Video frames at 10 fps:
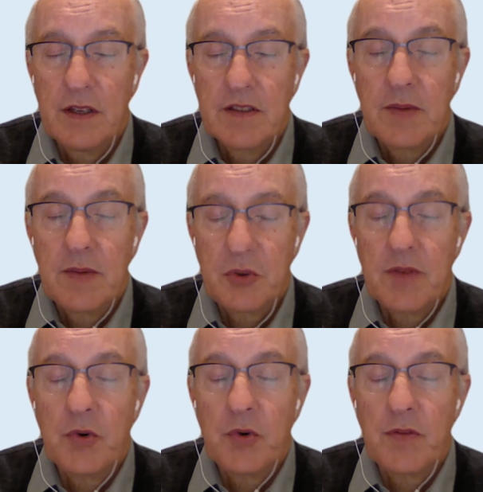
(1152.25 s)
So by
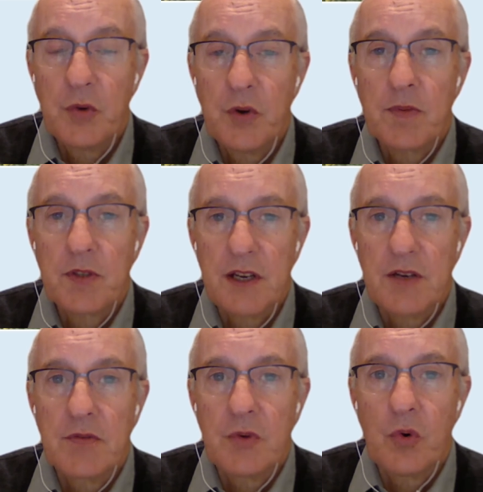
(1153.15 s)
2040, 40%
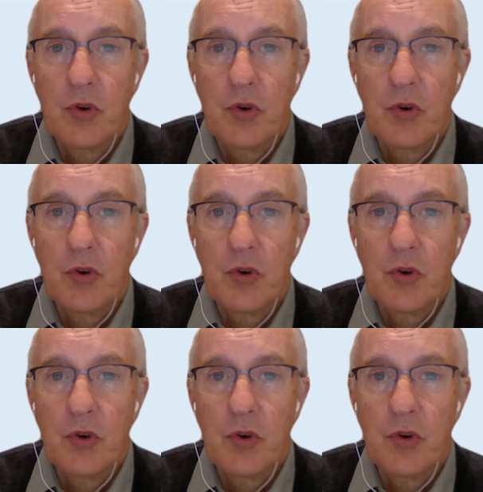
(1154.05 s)
of all